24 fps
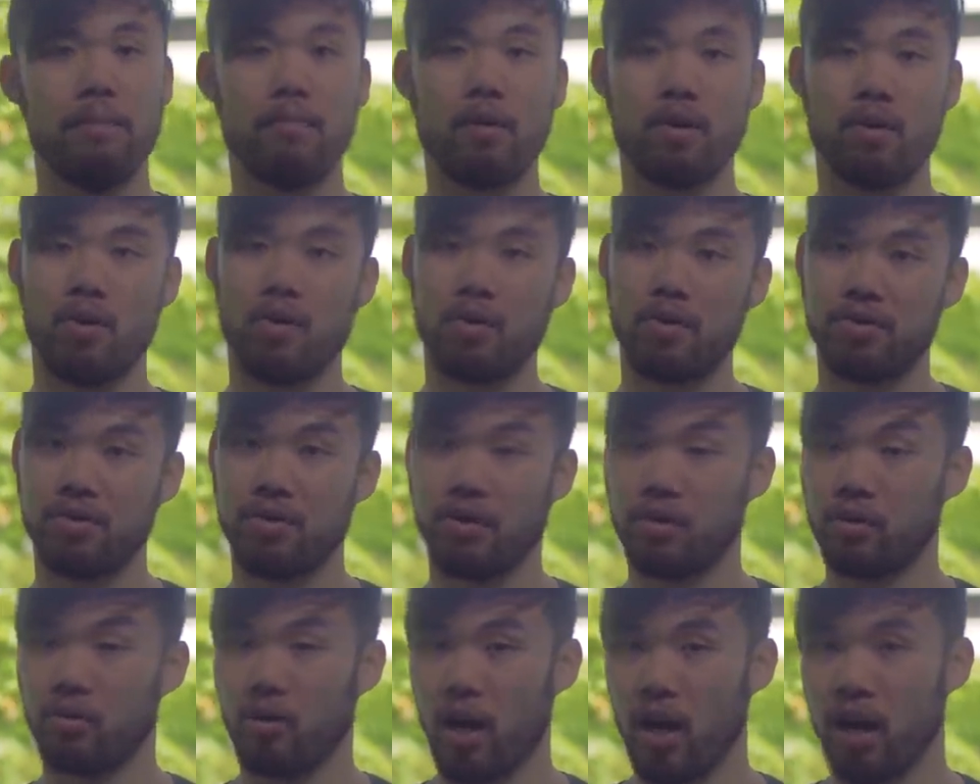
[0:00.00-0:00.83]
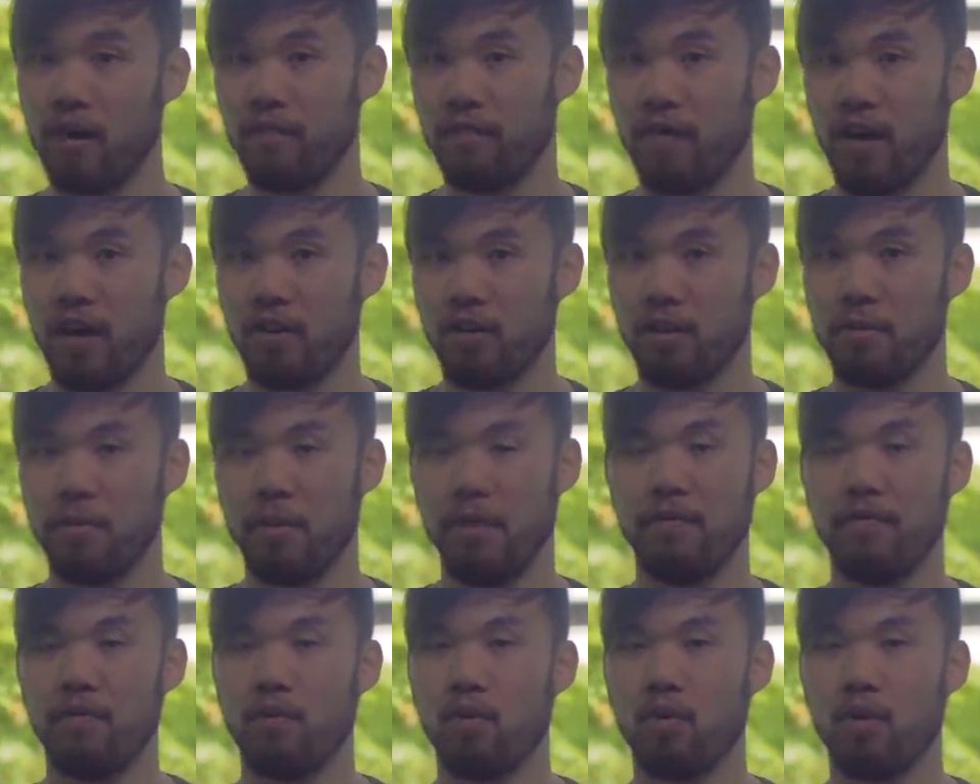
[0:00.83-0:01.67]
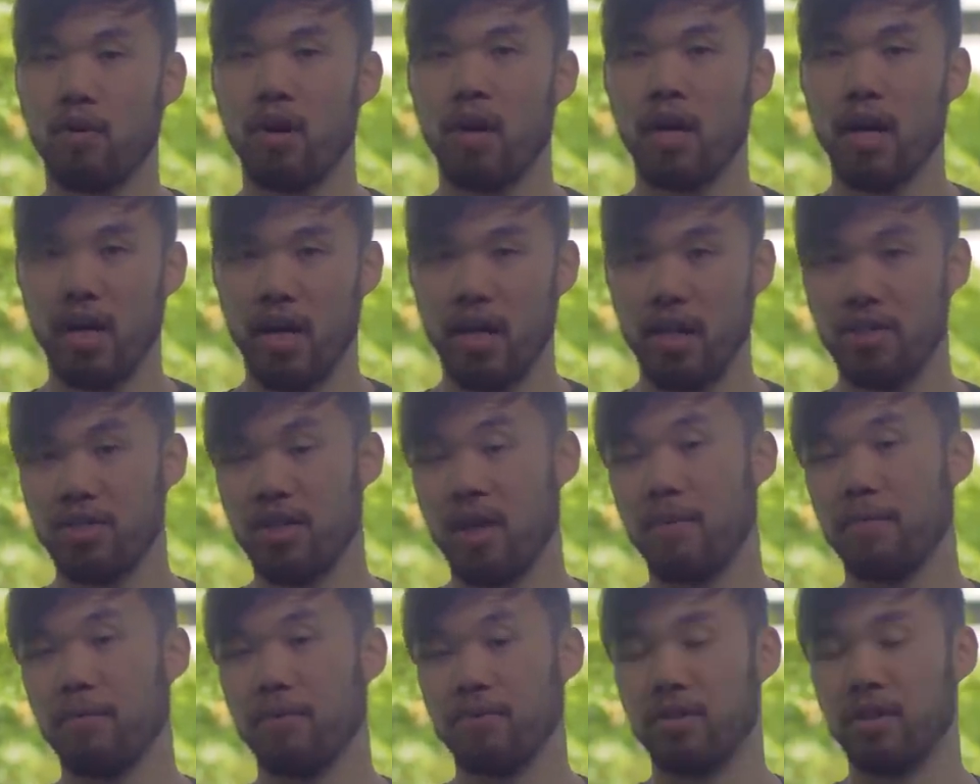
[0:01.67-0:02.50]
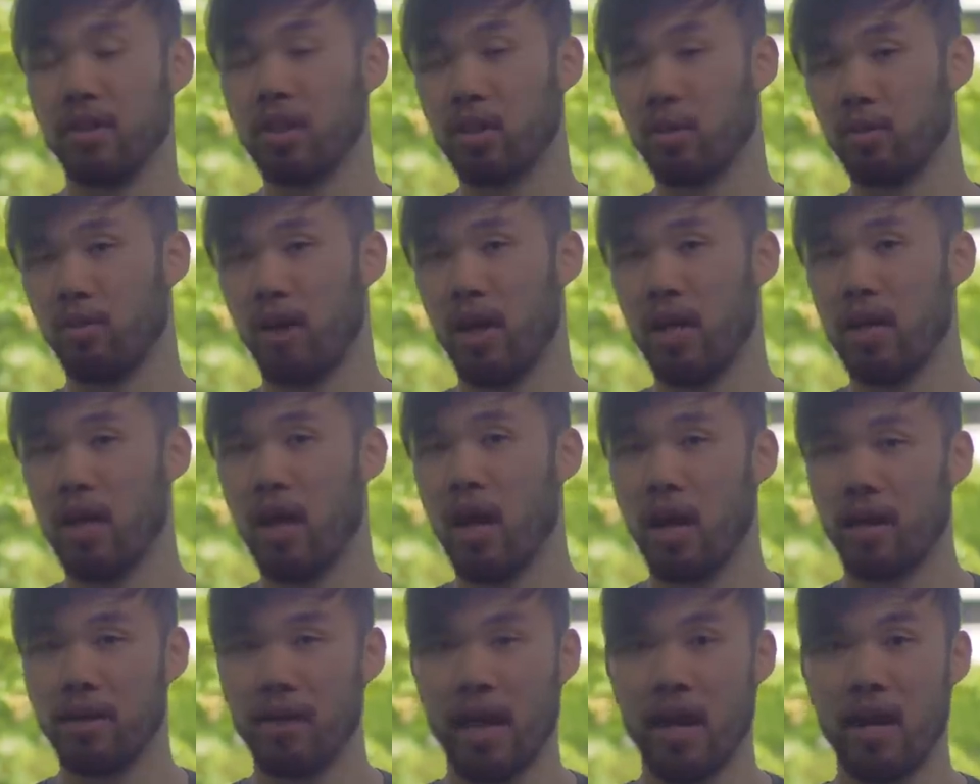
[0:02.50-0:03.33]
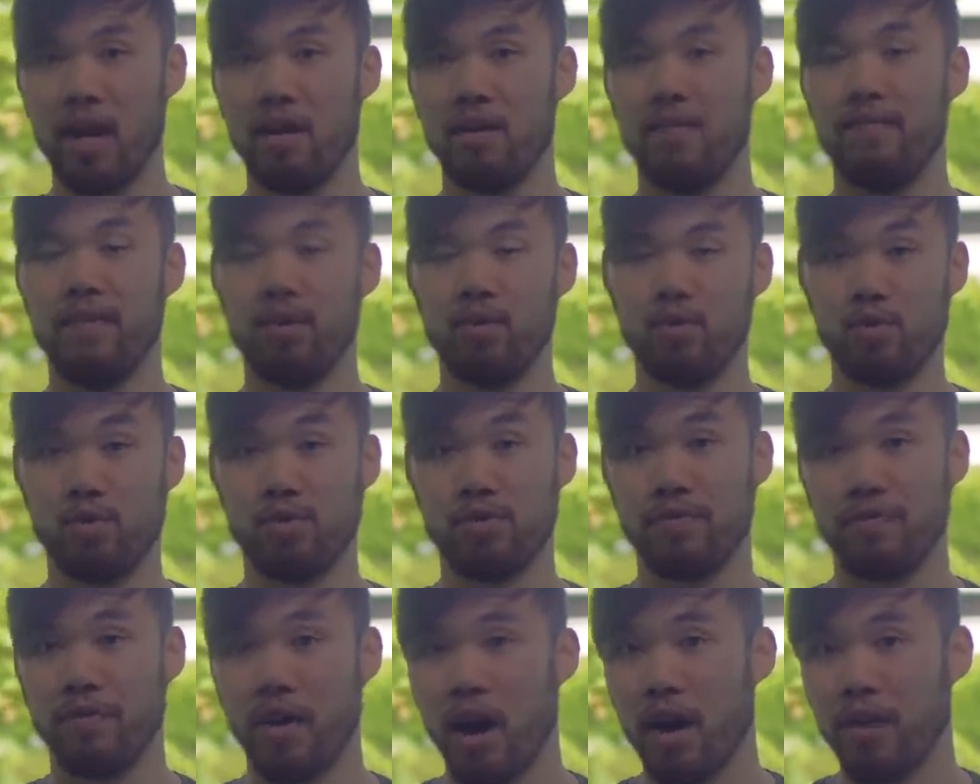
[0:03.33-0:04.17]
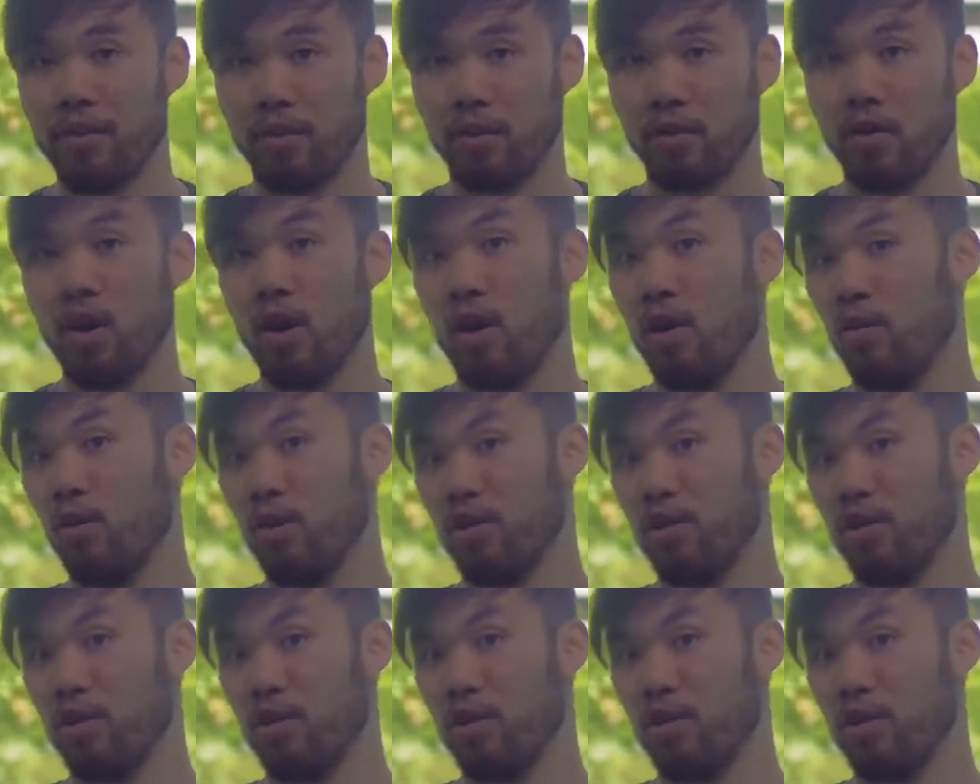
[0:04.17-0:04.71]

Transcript: murders their grandfather before he's able to create that individual's father,